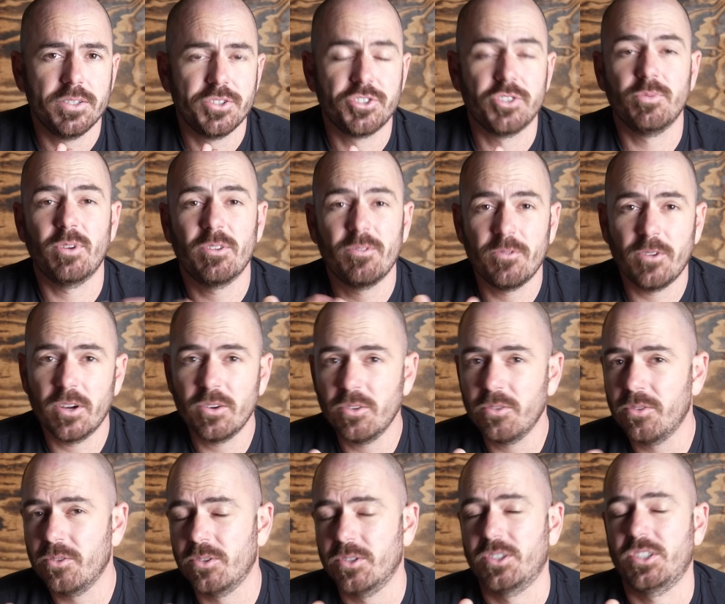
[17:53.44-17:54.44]
So my final
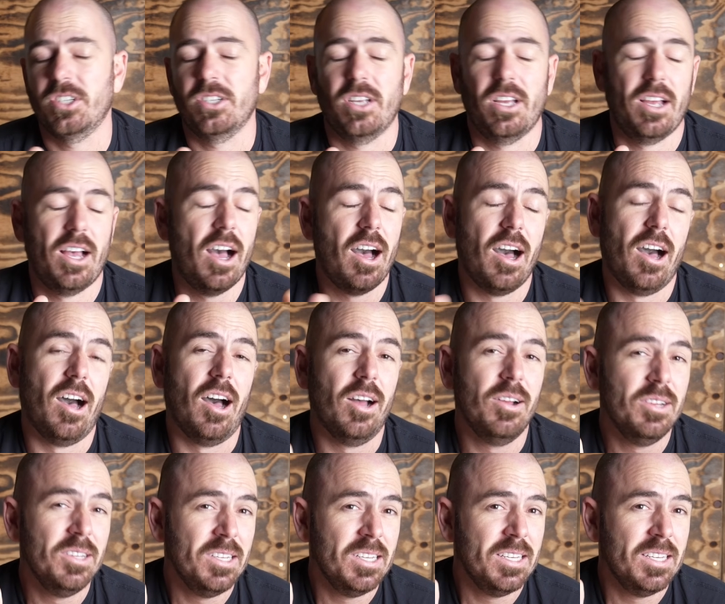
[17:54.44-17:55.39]
thoughts are,